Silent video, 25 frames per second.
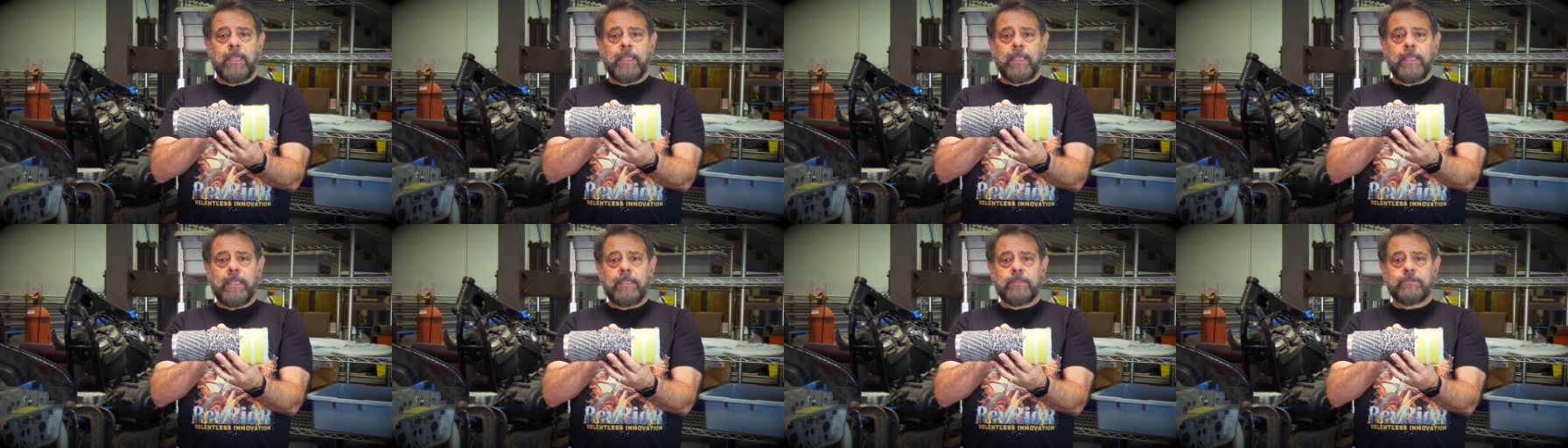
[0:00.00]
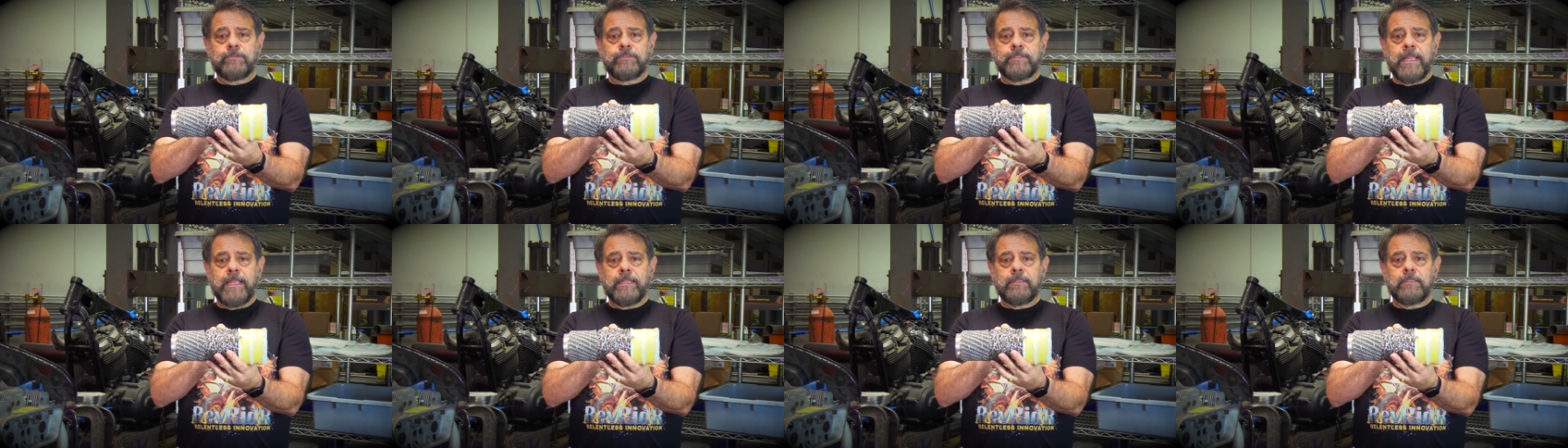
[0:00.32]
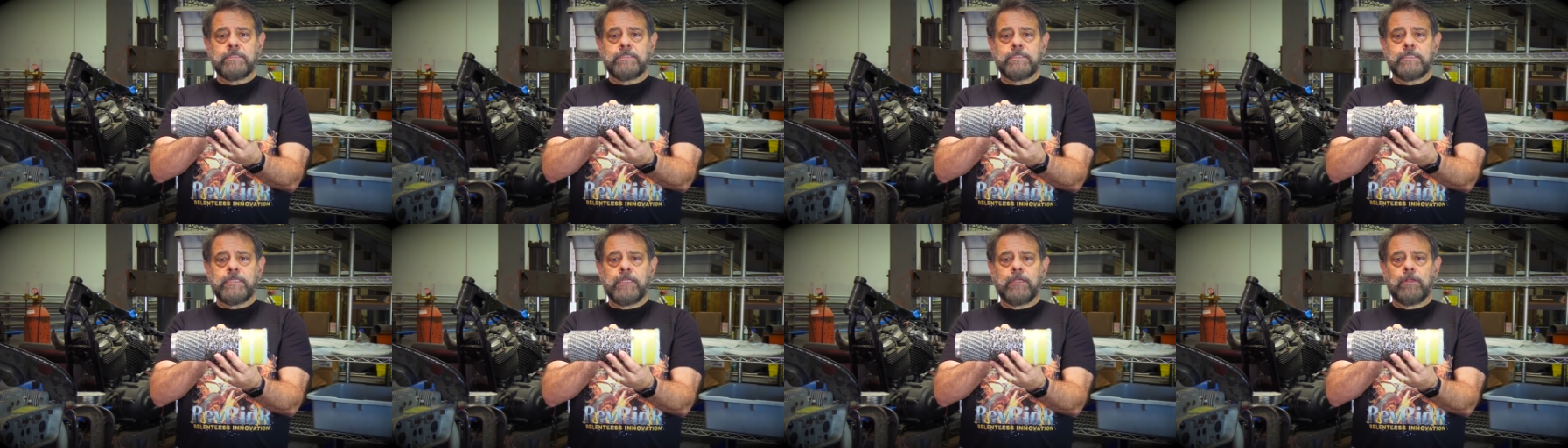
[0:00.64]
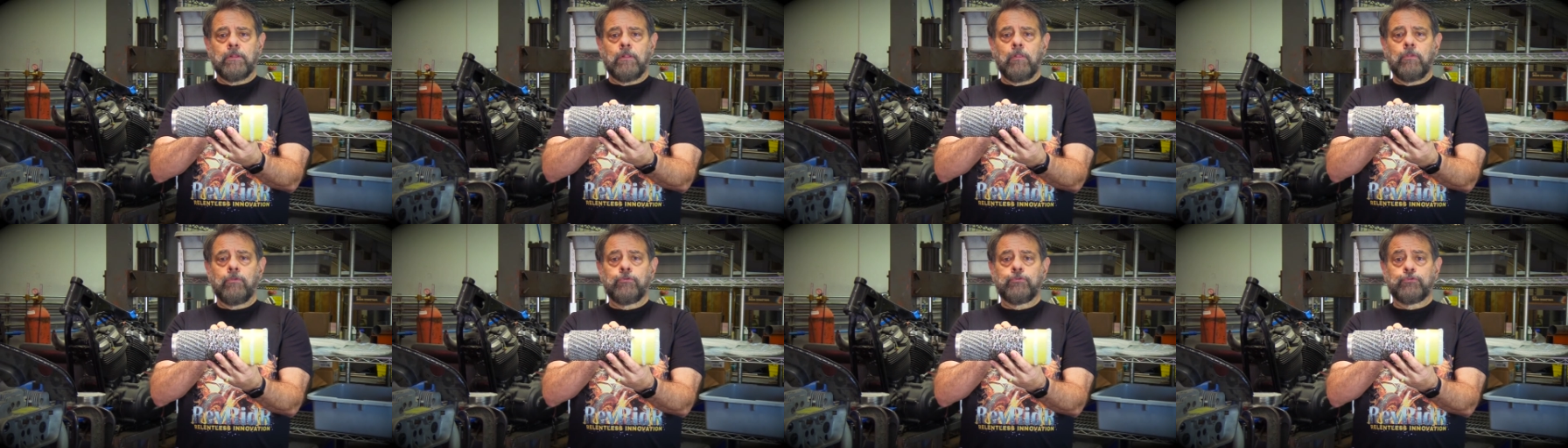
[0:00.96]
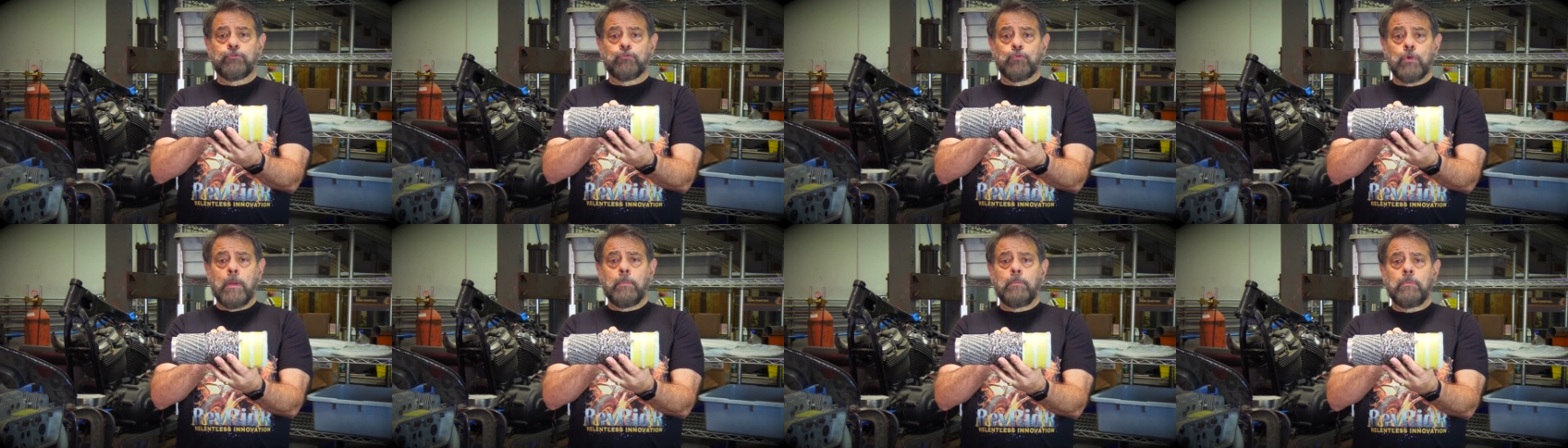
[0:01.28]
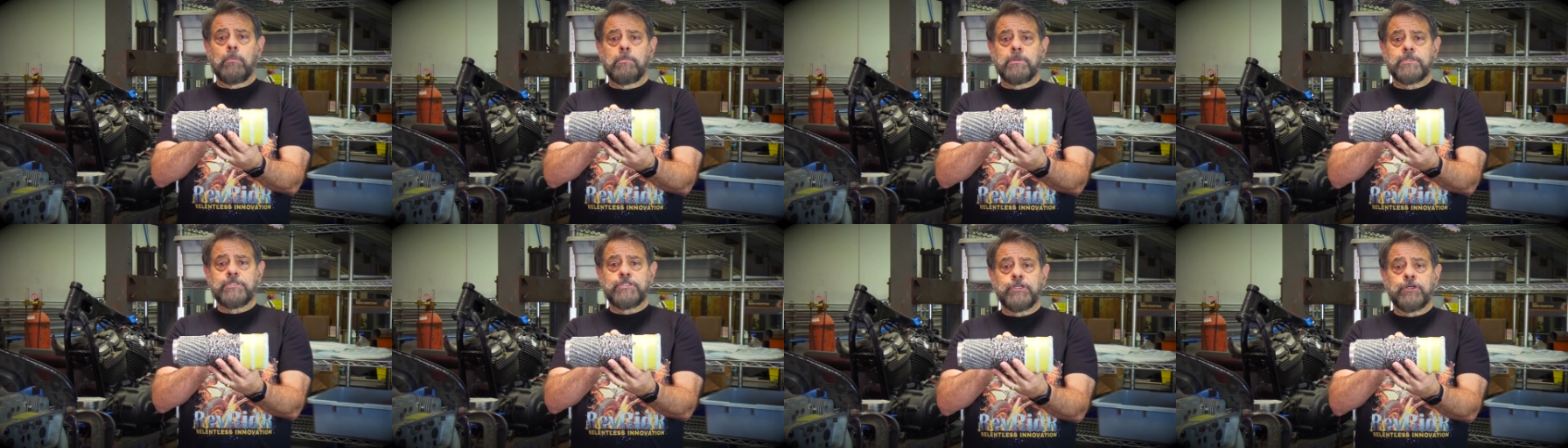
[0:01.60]
a stainless steel scrubble
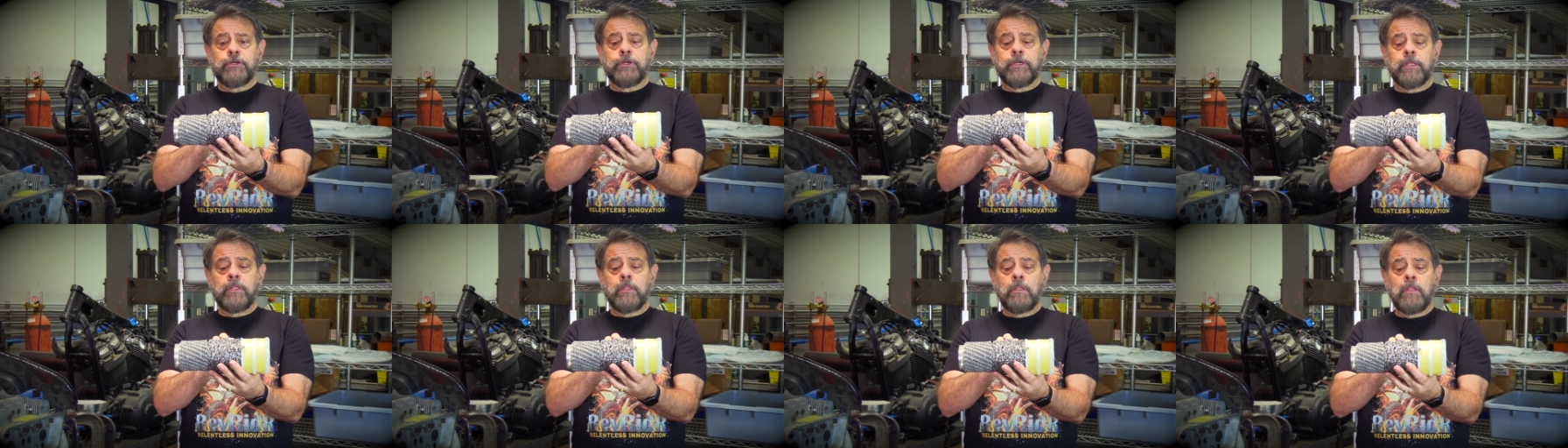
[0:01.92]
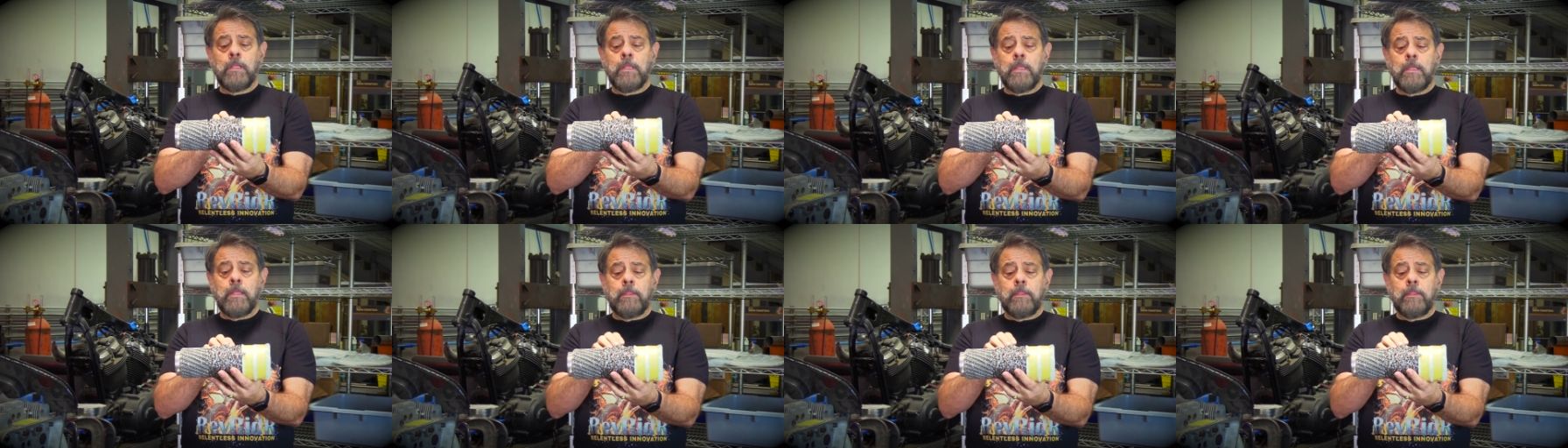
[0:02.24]
material.